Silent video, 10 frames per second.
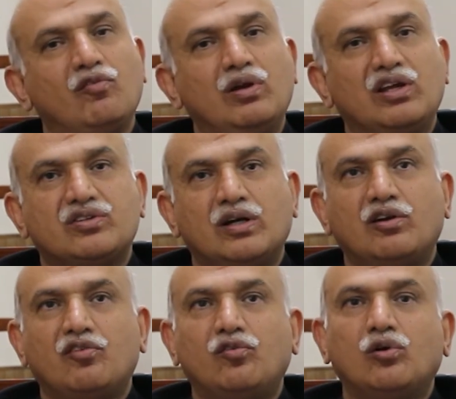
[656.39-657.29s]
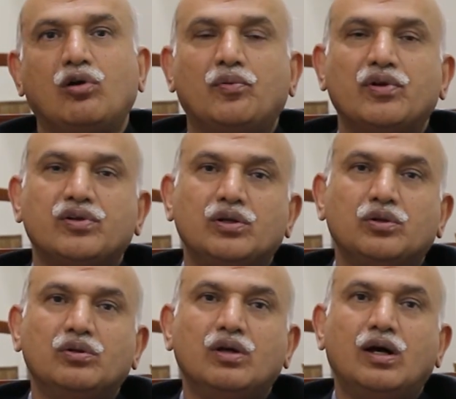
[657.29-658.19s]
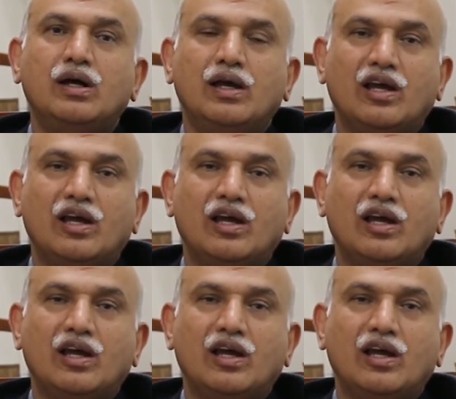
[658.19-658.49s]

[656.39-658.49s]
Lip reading: will extend full cooperation to the